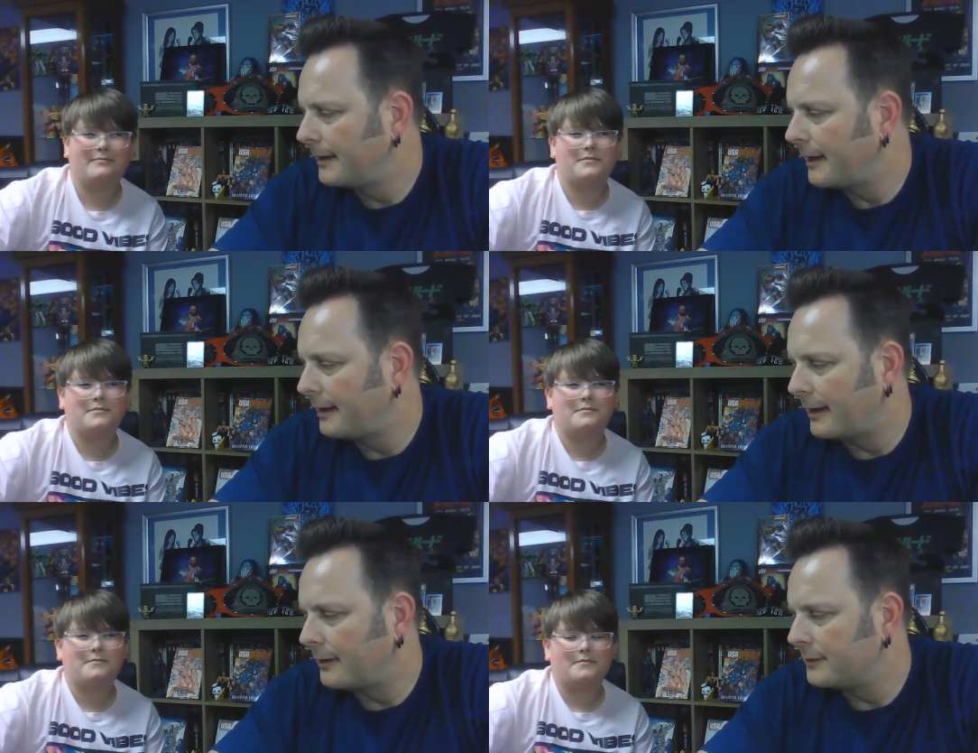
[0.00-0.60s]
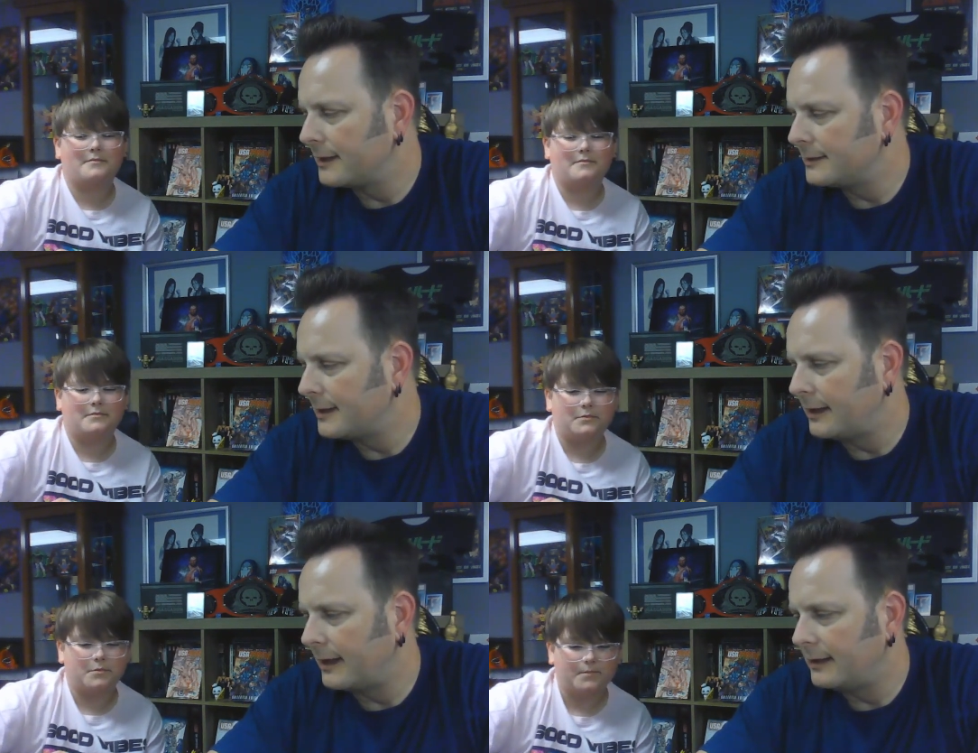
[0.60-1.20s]
Speaker 1: Uh, I don't think it's
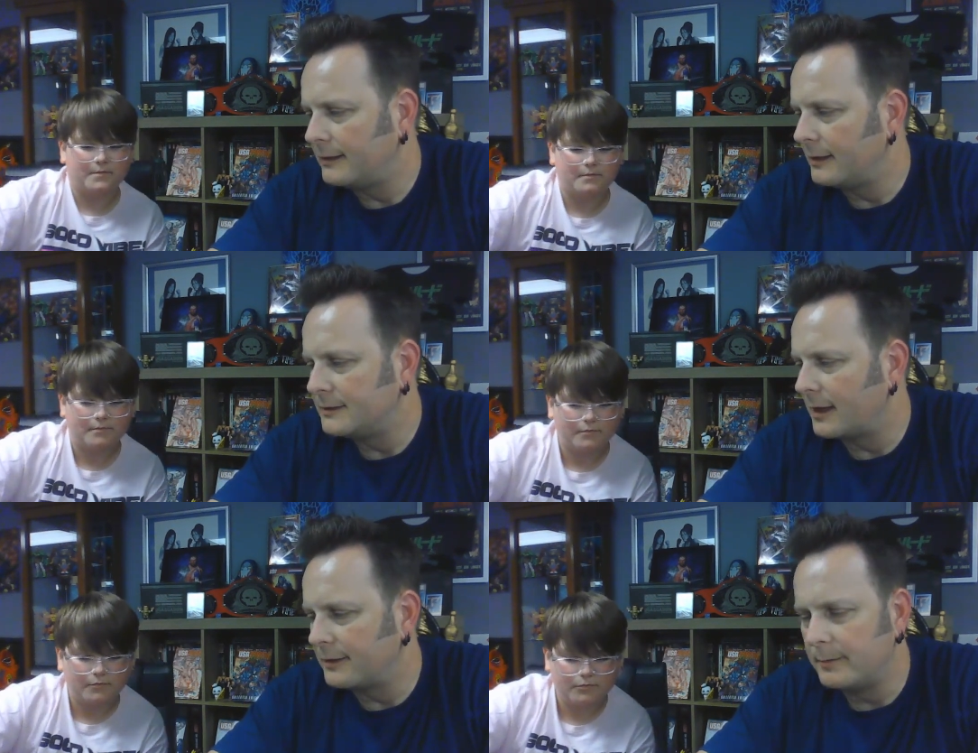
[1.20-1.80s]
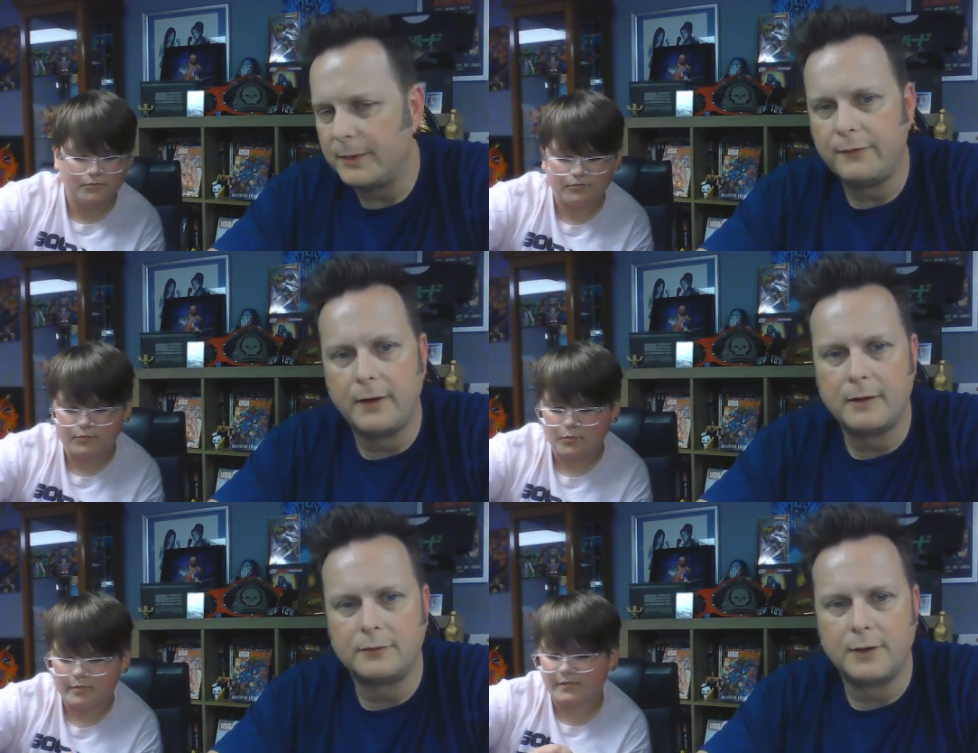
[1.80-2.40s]
any. It's nothing to be
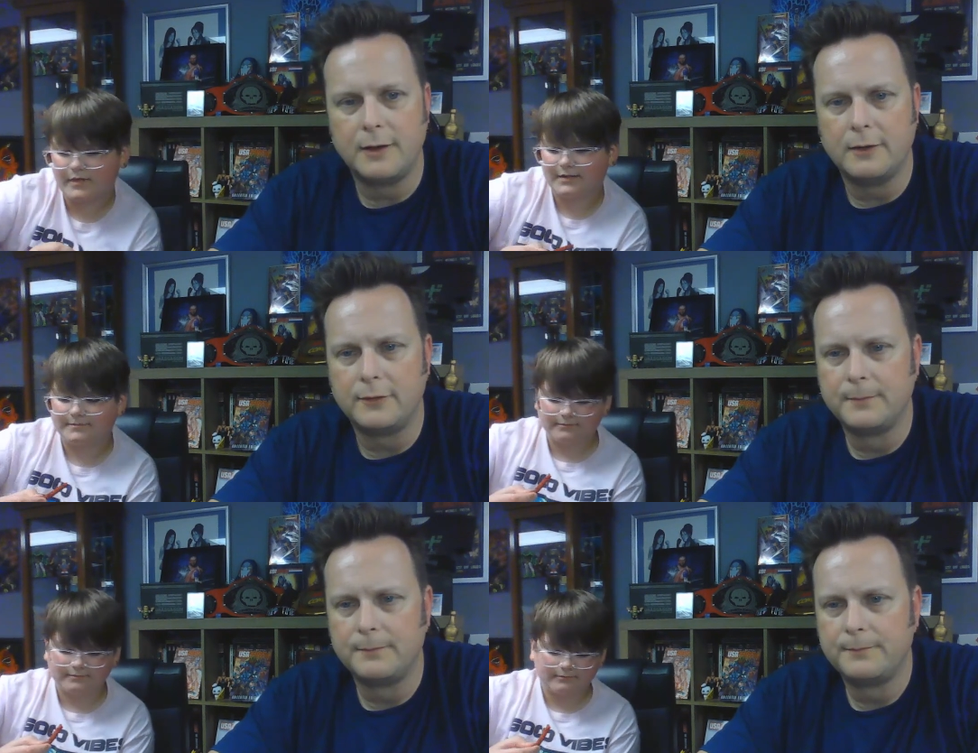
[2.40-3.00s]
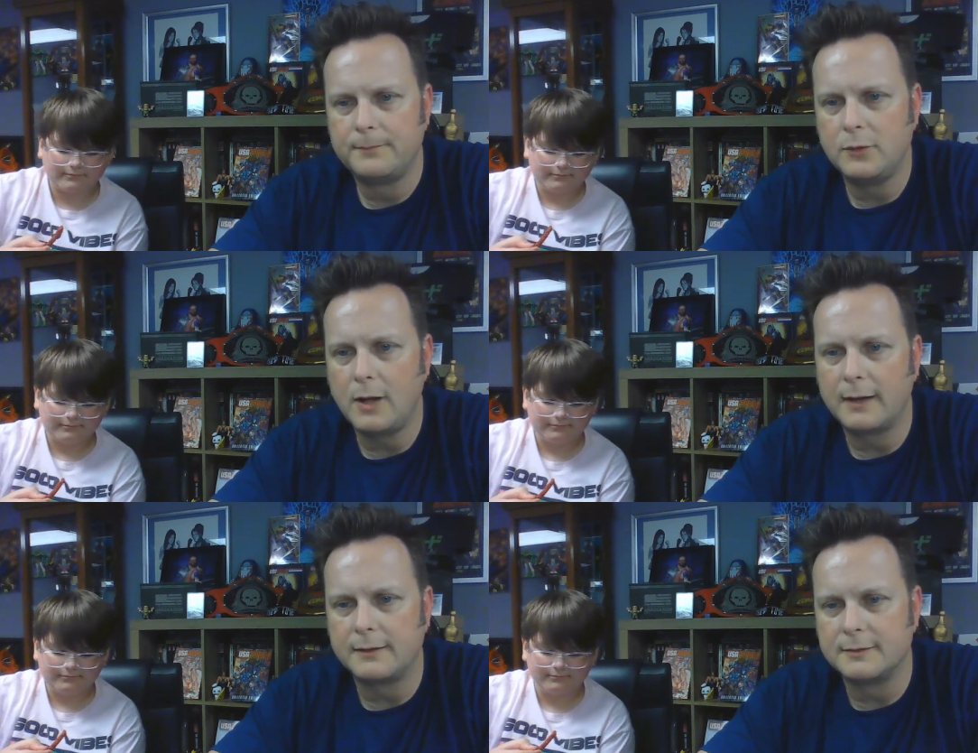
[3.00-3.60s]
fa- afraid of. You
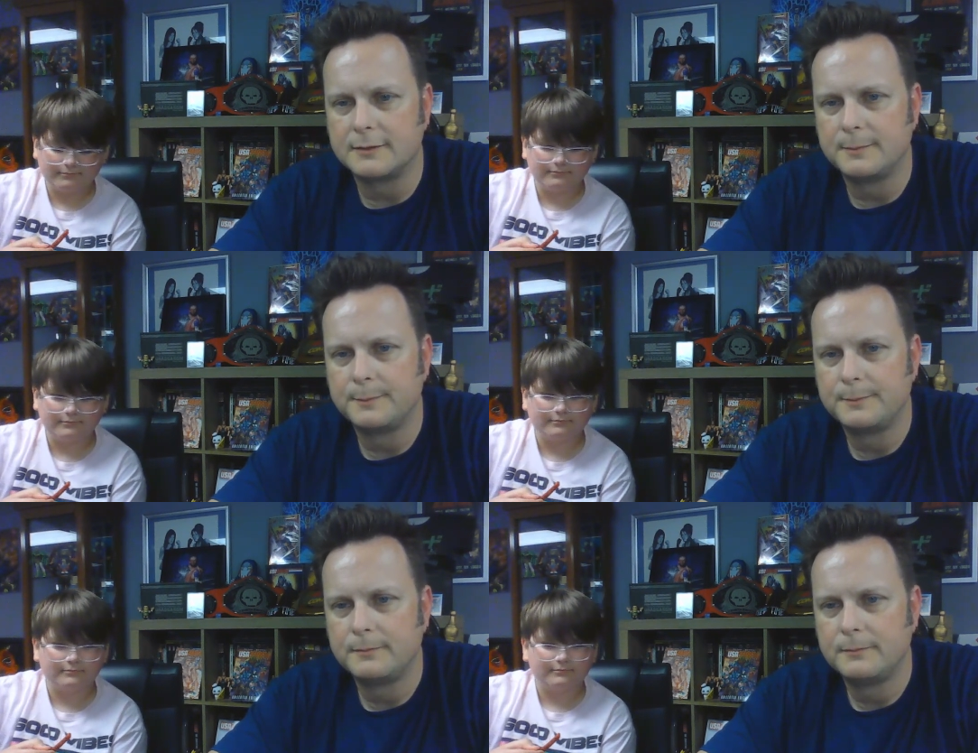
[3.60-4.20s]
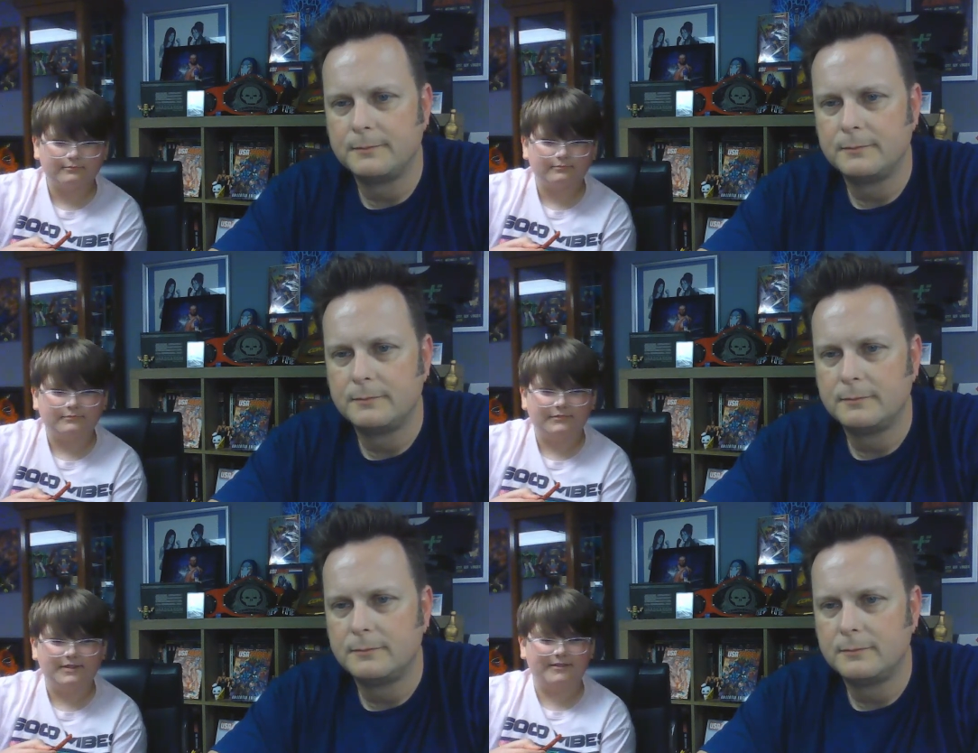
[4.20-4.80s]
got this.
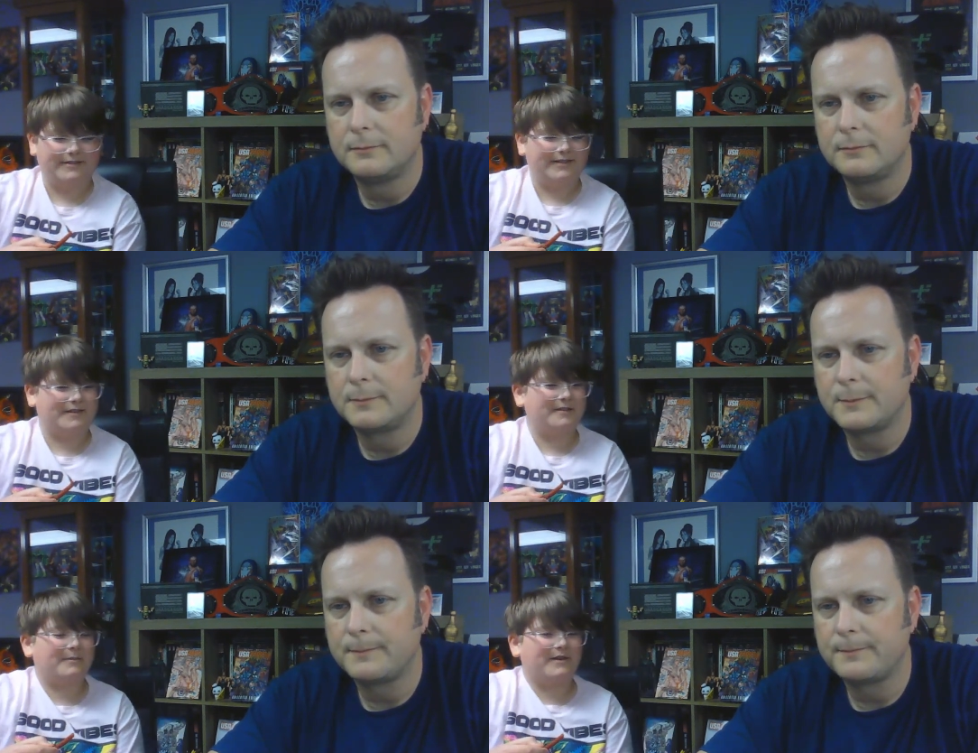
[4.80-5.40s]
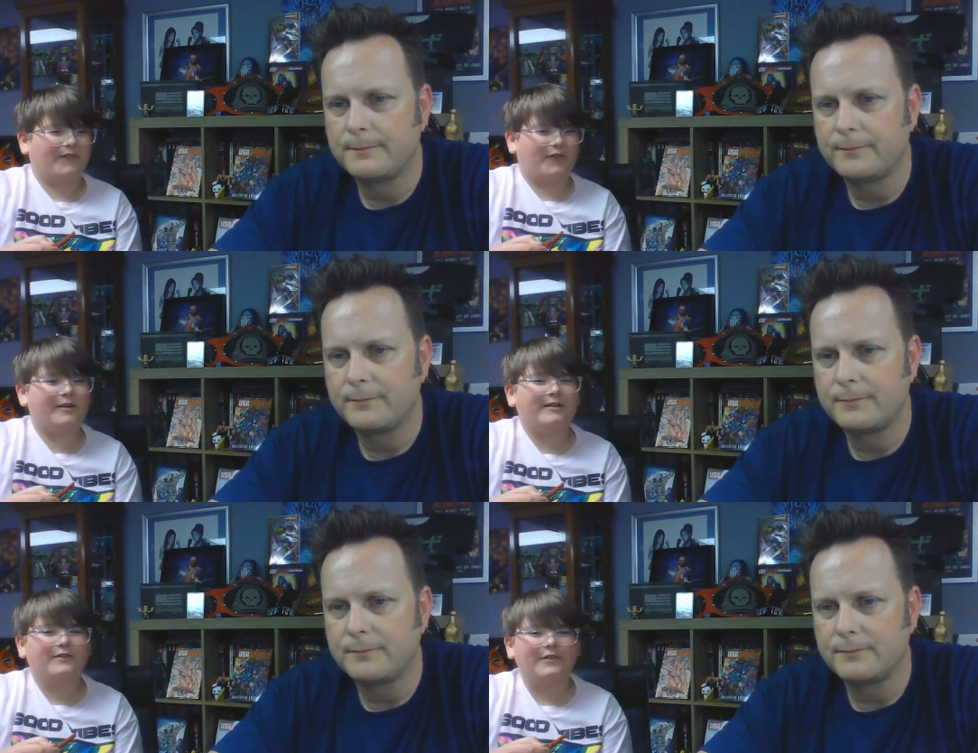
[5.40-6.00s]
Speaker 2: So there's nothing to be
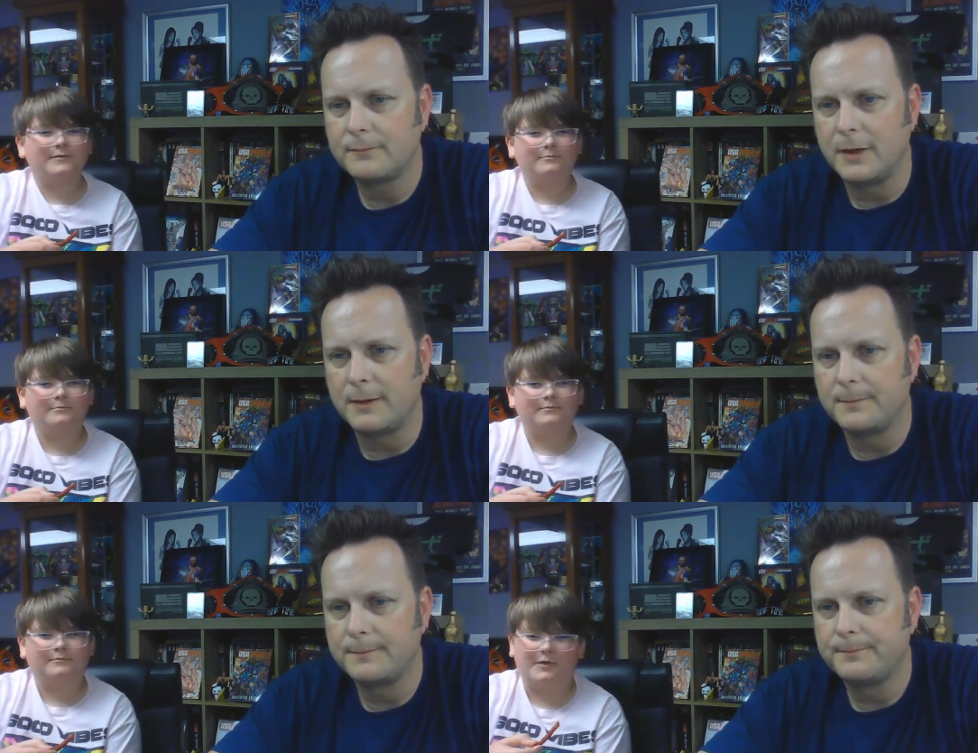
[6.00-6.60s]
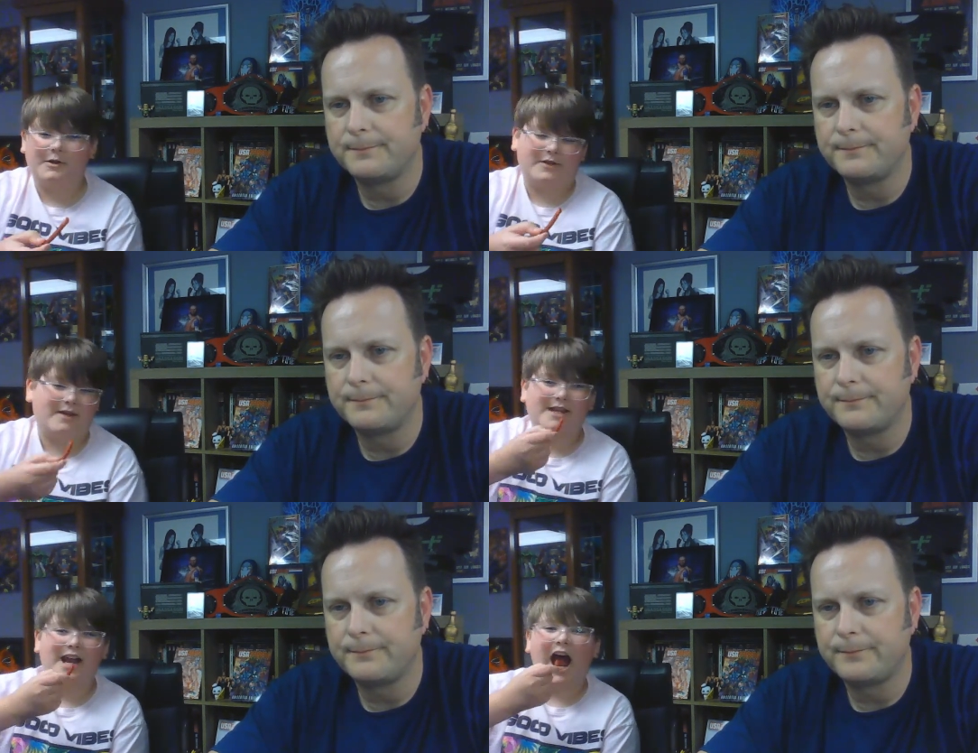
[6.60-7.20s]
afraid of. Yeah.
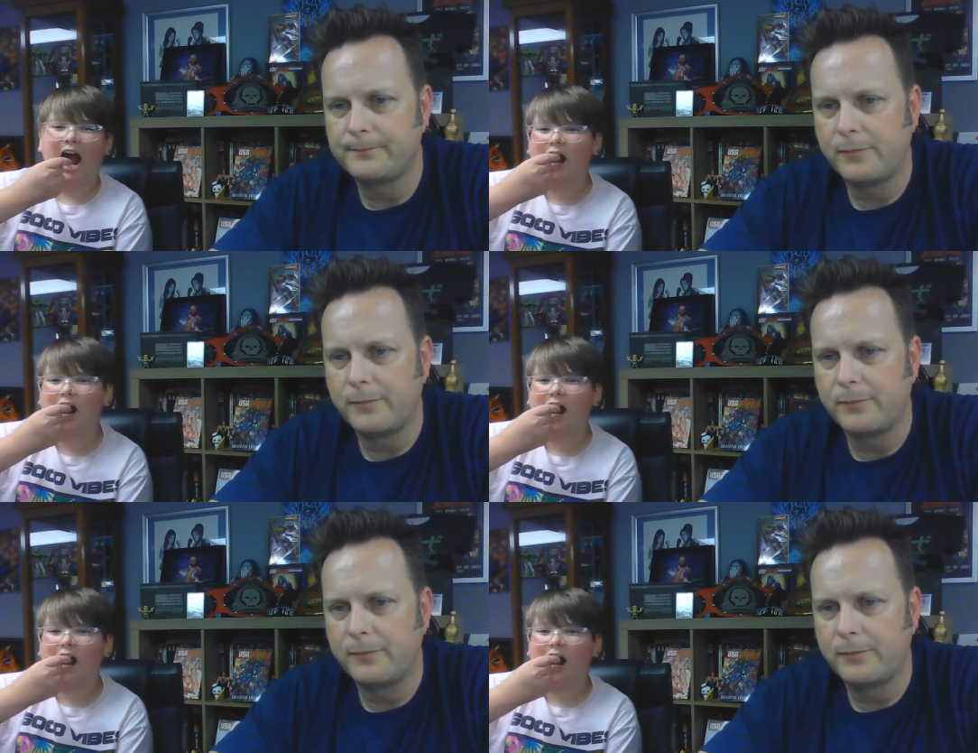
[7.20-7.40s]
Okay then.